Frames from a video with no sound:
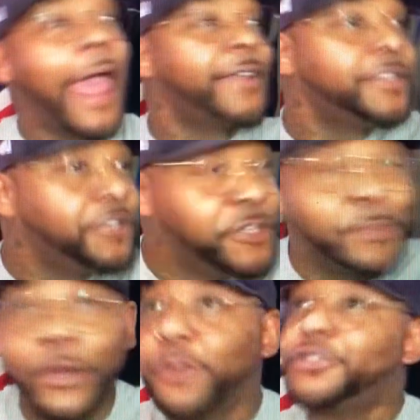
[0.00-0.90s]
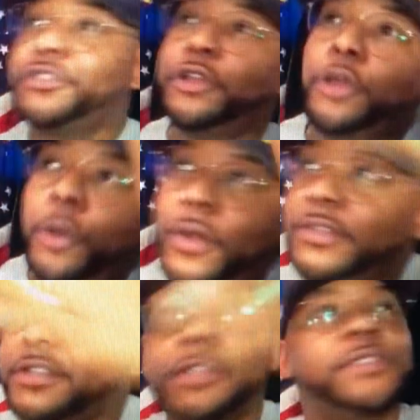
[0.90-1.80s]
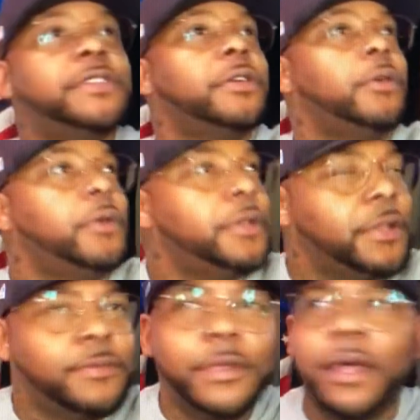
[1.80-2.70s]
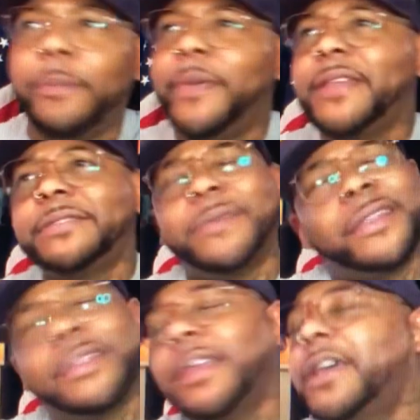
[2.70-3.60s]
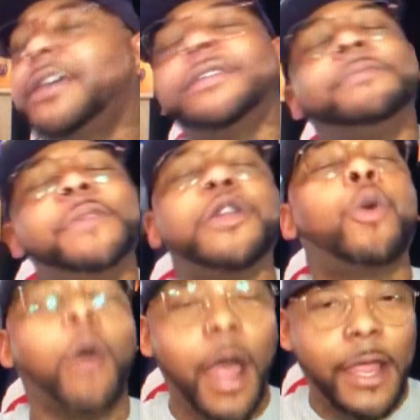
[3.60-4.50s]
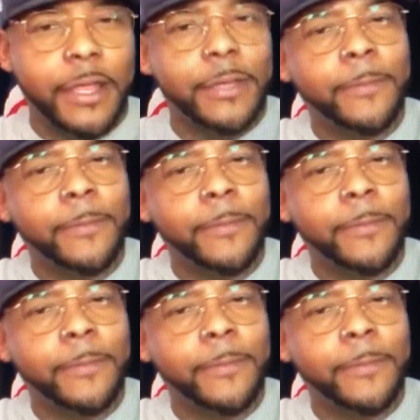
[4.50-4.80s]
Asking this person and going to this and going to pay some. Be quiet.